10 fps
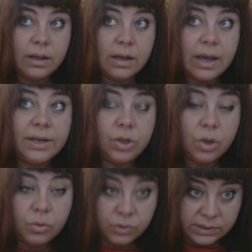I
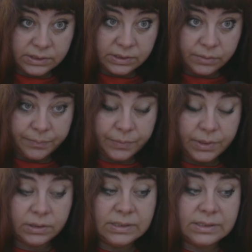noticed,
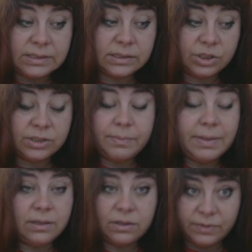this is just a
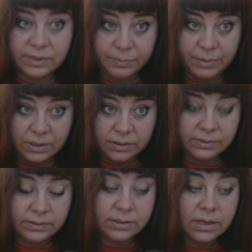matter of
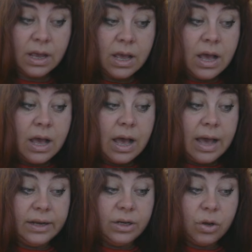experience,
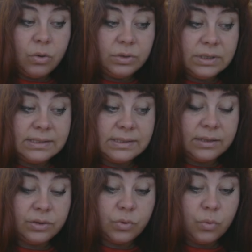I noticed
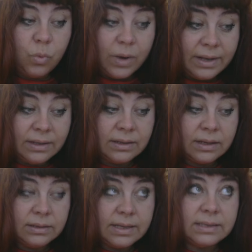that when
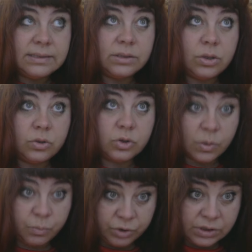there is a
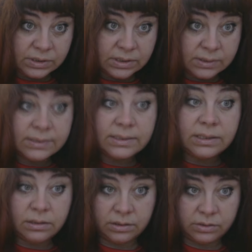horoscope which is
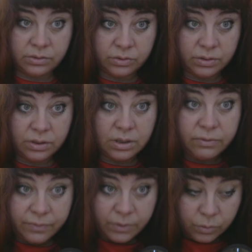considered
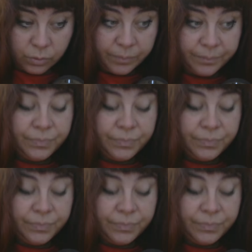evil,